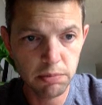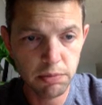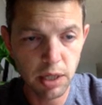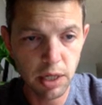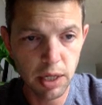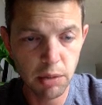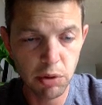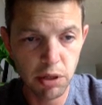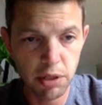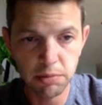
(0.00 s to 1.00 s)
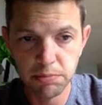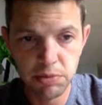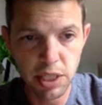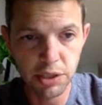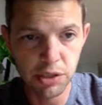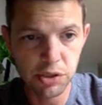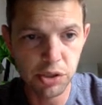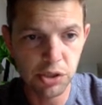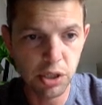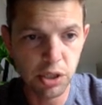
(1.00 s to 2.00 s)
with a sentence or
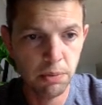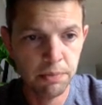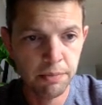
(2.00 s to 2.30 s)
so.